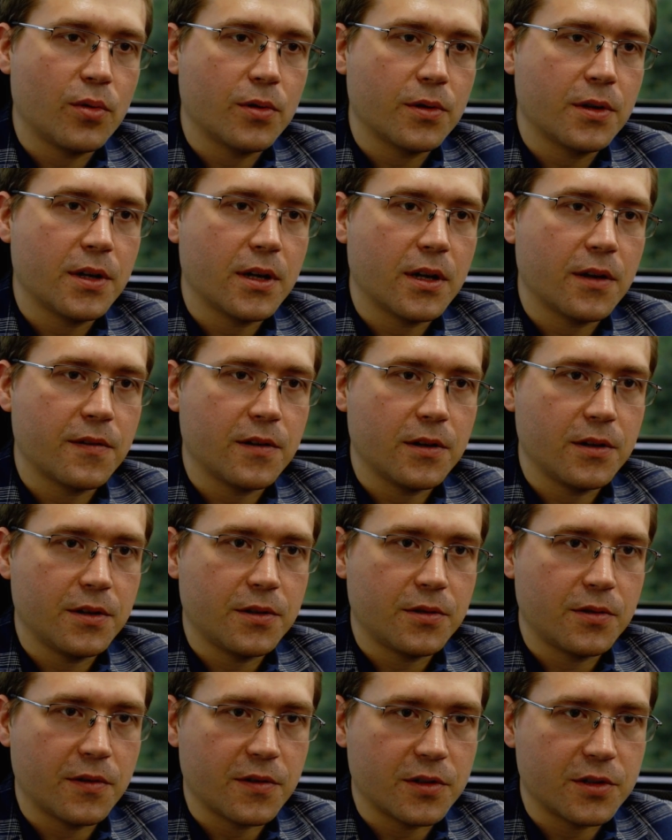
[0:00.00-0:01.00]
I work here as a
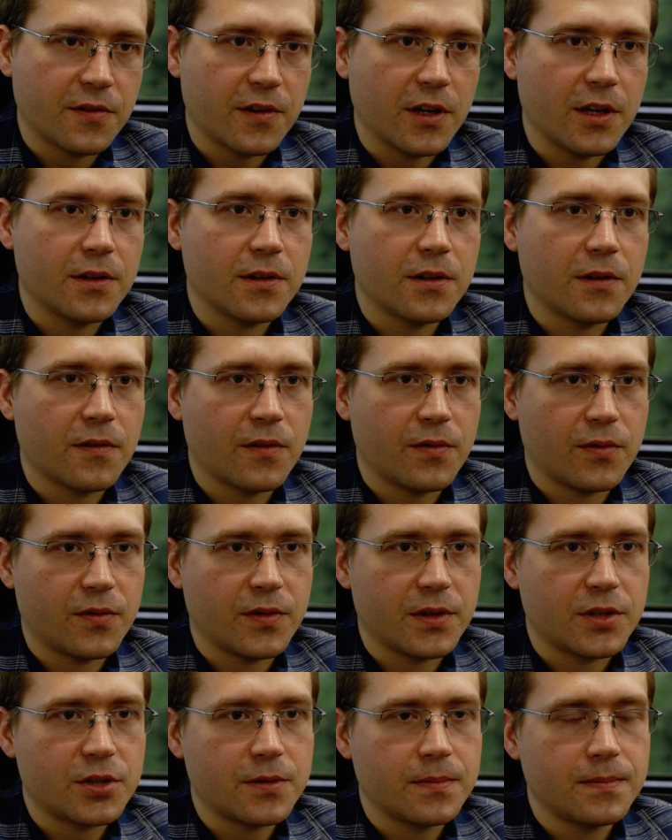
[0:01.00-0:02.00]
lead research scientist for
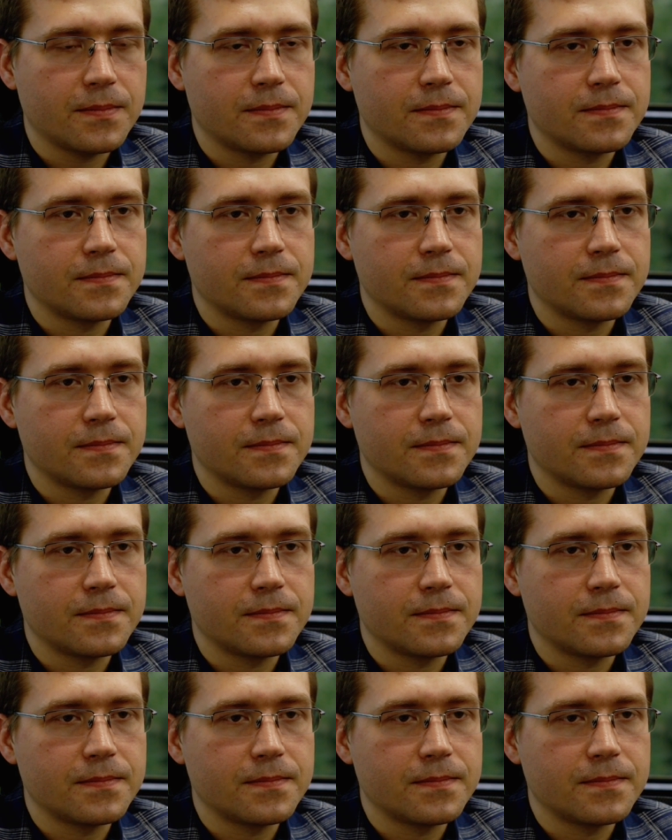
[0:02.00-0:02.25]
Fetch.